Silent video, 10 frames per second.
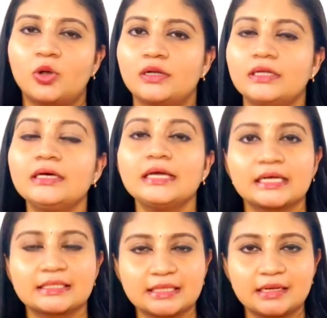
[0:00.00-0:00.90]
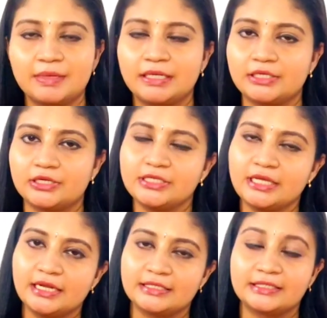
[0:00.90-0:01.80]
called exclamatory
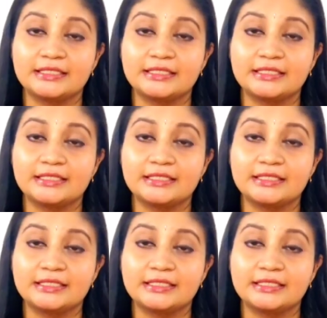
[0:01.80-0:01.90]
sentences.